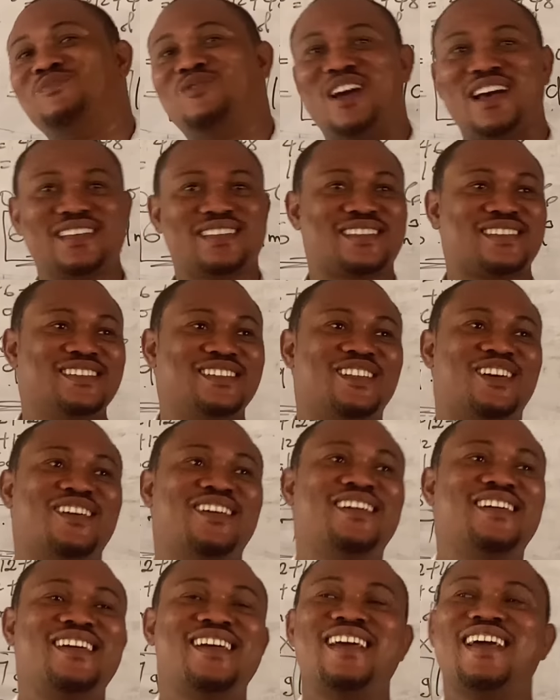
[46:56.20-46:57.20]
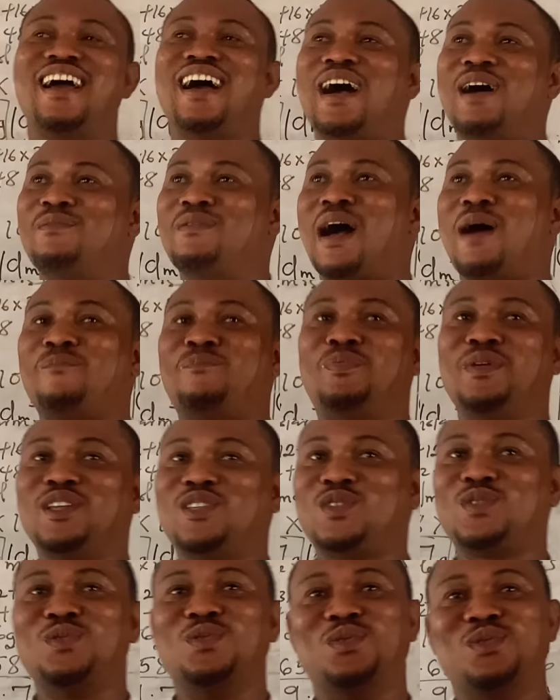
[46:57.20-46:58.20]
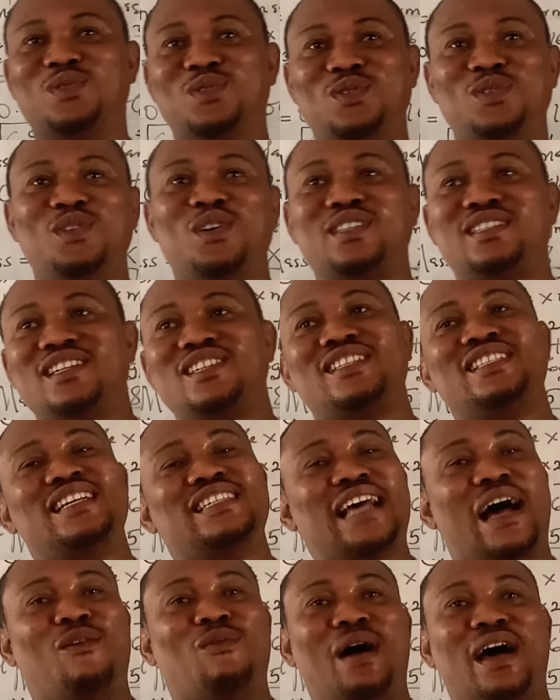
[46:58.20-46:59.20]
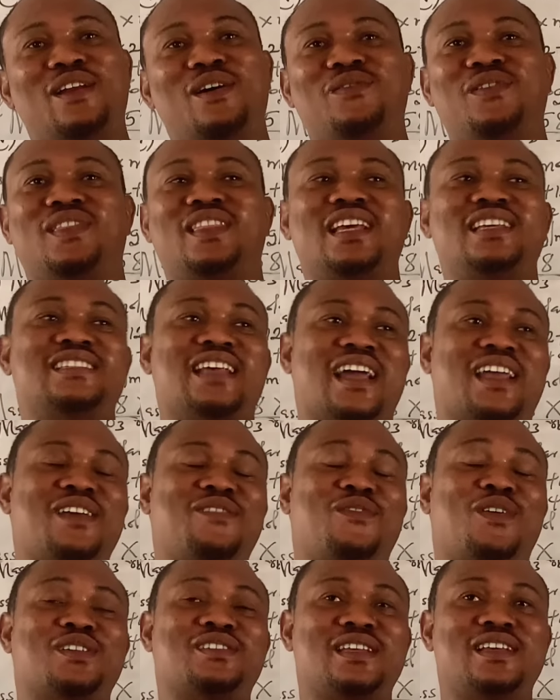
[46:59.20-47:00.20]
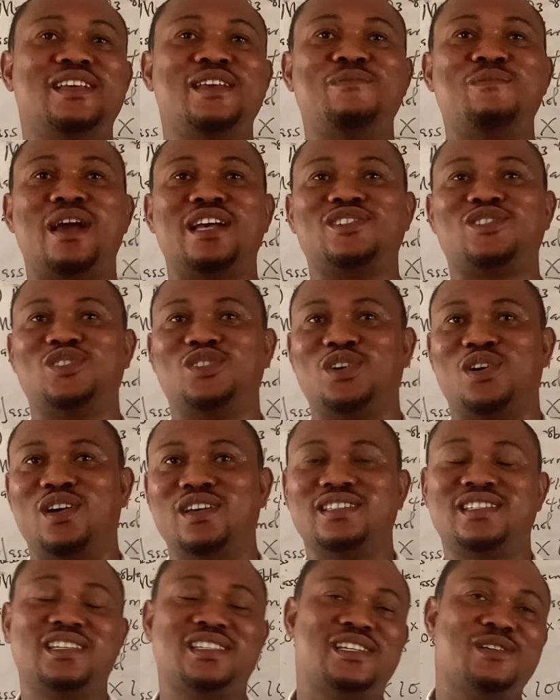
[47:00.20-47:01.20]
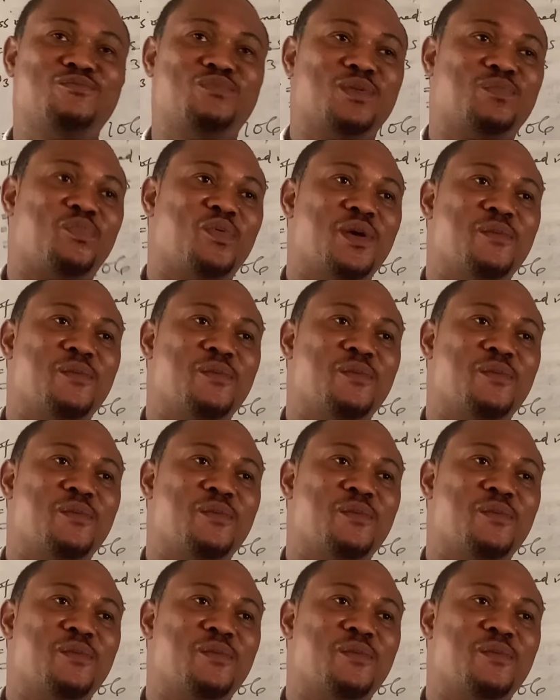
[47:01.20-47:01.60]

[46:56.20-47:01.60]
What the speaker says: just, you know, I'm happy to, you know, teach. These are one of the things that give us immense joy. Teaching people,